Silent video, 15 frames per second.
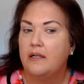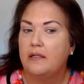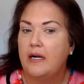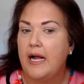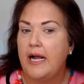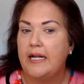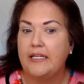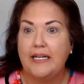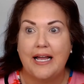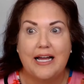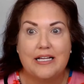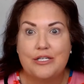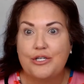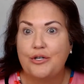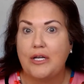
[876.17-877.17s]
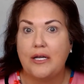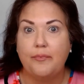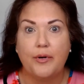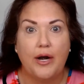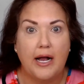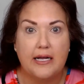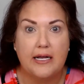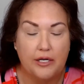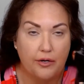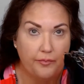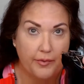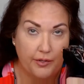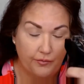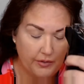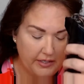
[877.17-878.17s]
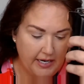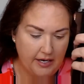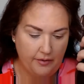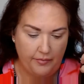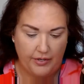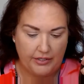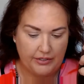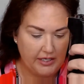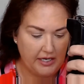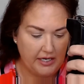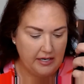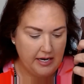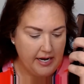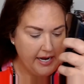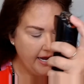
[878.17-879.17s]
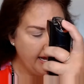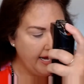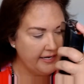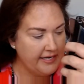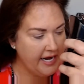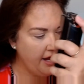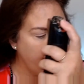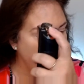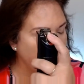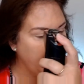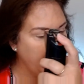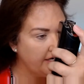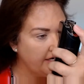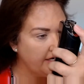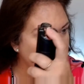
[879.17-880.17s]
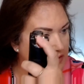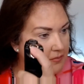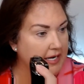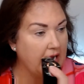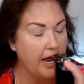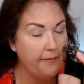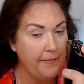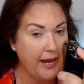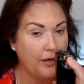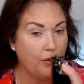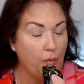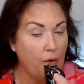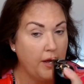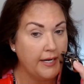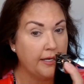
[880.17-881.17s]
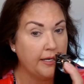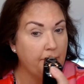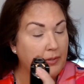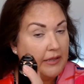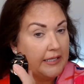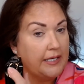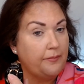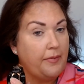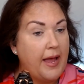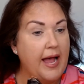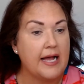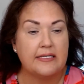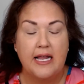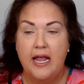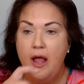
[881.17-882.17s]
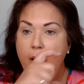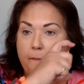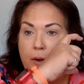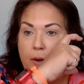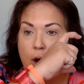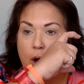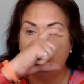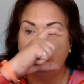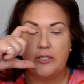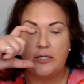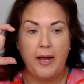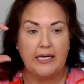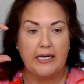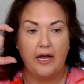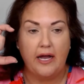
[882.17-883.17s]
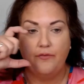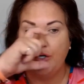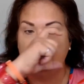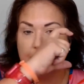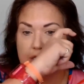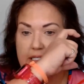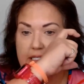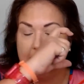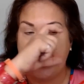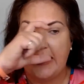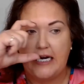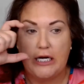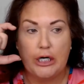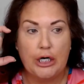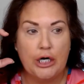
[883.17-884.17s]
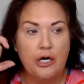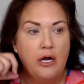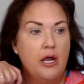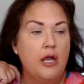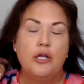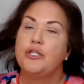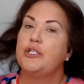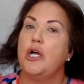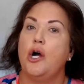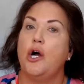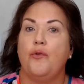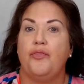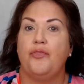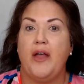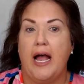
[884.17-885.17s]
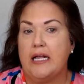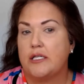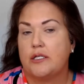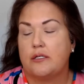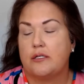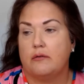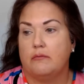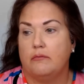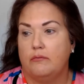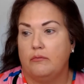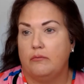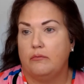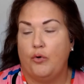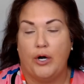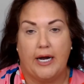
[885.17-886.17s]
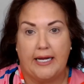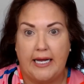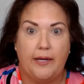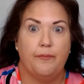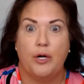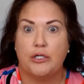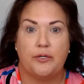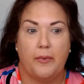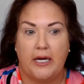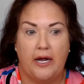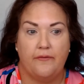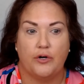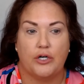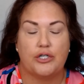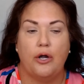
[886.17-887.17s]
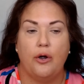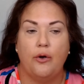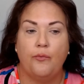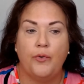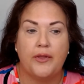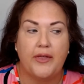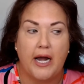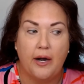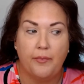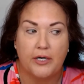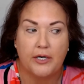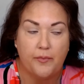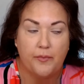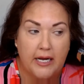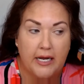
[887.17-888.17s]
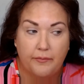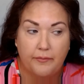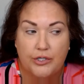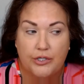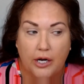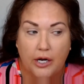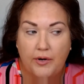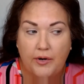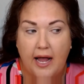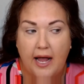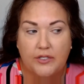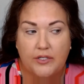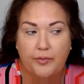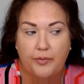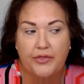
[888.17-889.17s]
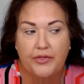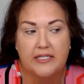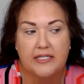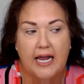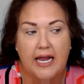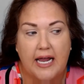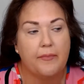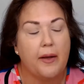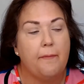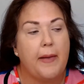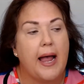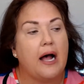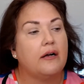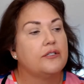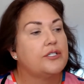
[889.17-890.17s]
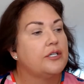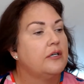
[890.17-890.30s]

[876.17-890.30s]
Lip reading: And yes, you keep your eyes open when airbrushing. And now I'm kind of just make one complete pass. Most of my coverage is in here. So that's where I keep most of my coverage. With Airbrush Makeup, you don't have to put the same amount